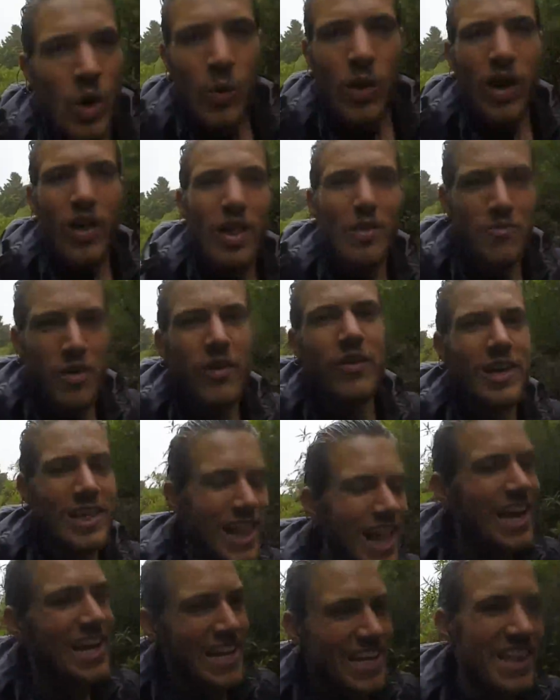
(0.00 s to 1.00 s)
Well, I'm very
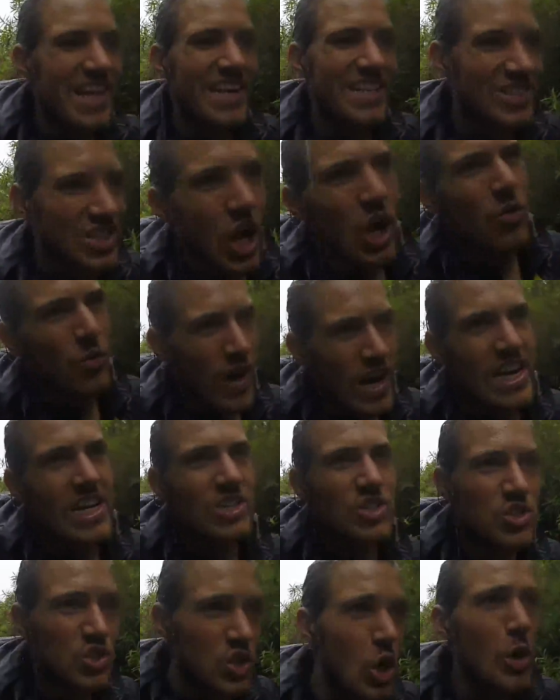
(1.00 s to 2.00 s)
lucky that it's not
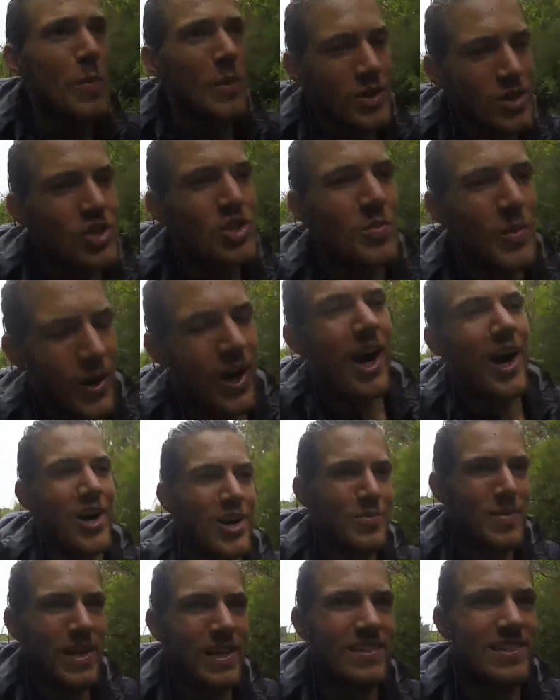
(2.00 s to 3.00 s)
raining super
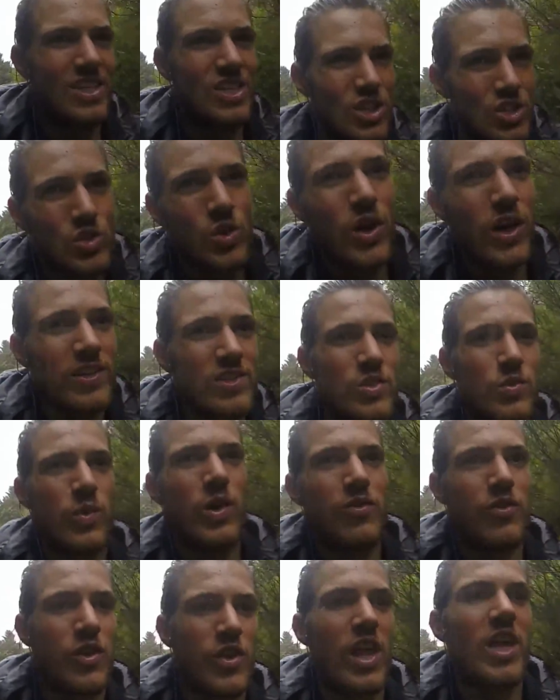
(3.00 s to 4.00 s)
hard because I just crossed a
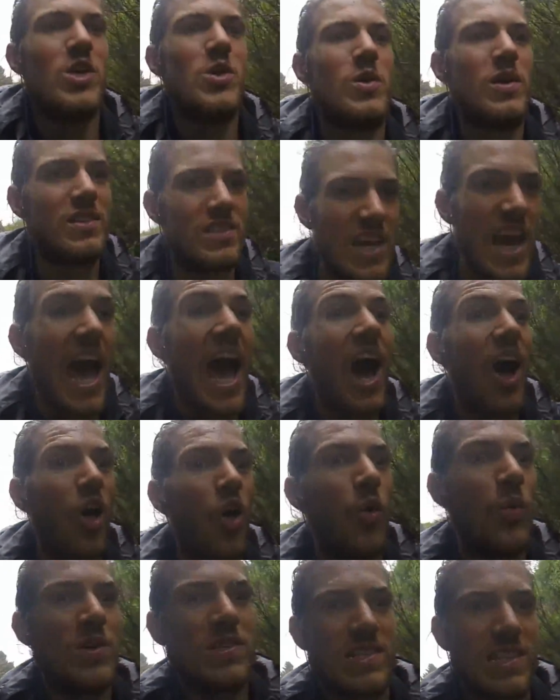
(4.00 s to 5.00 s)
river that you could
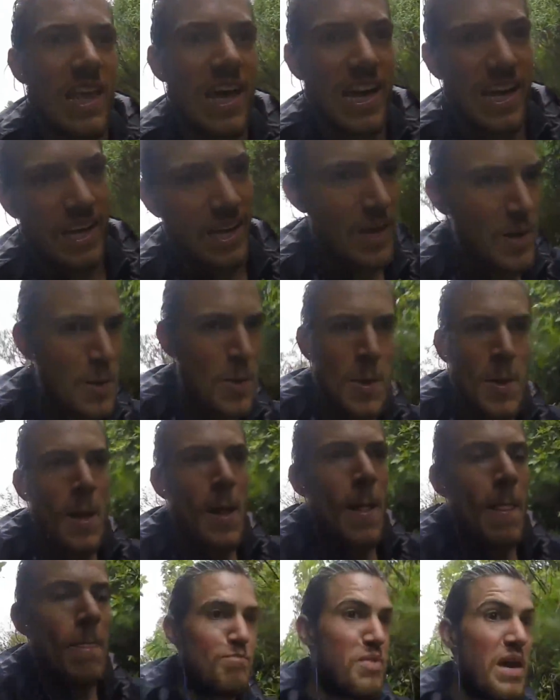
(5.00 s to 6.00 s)
tell was like
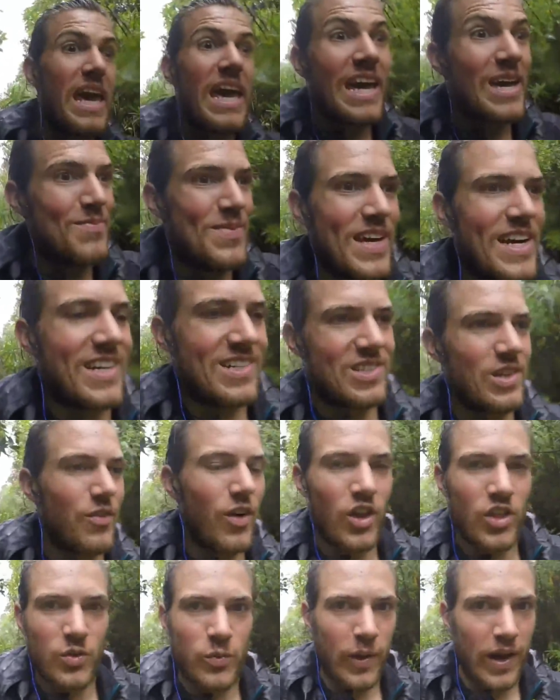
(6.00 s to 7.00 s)
big because of
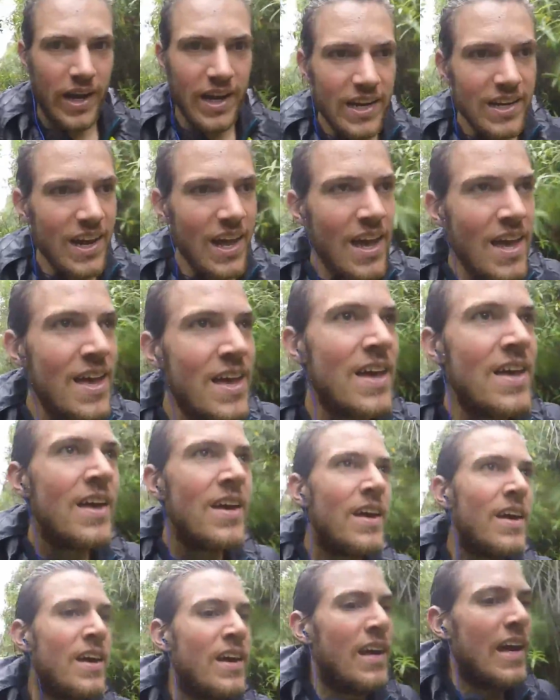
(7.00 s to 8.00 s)
all the rain.
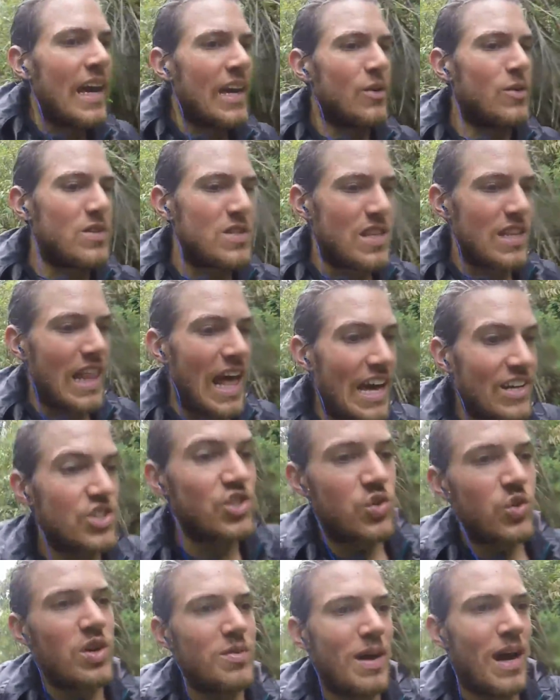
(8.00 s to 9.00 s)
And it was the last
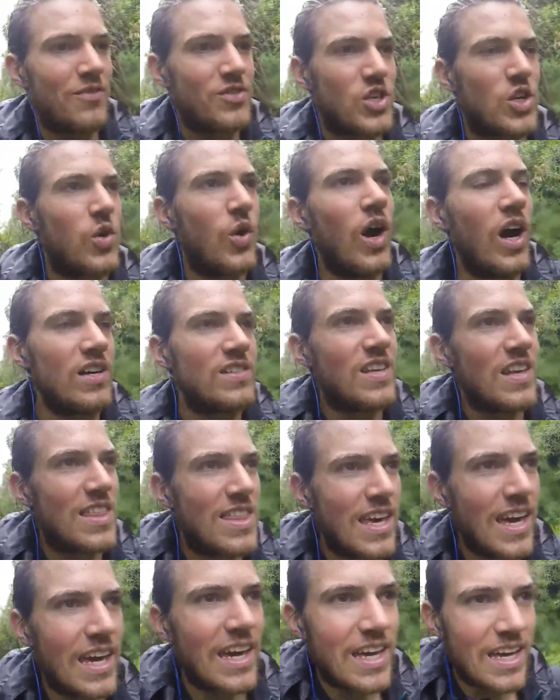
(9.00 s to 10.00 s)
stream I have to cross, I
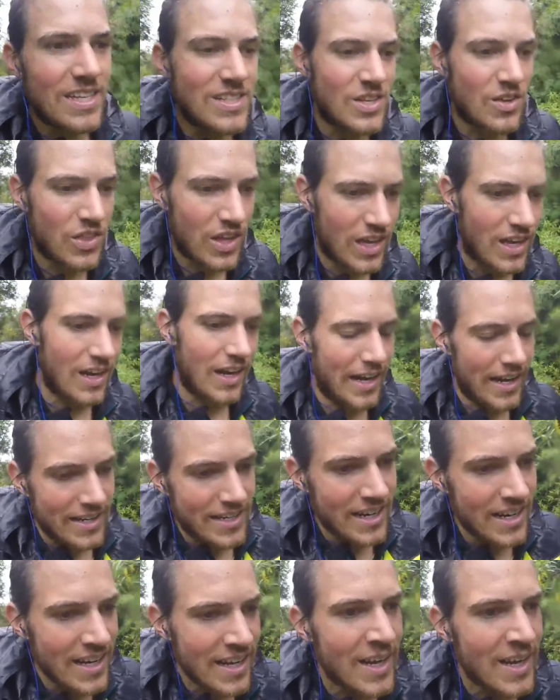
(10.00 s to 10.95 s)
think, so thank God.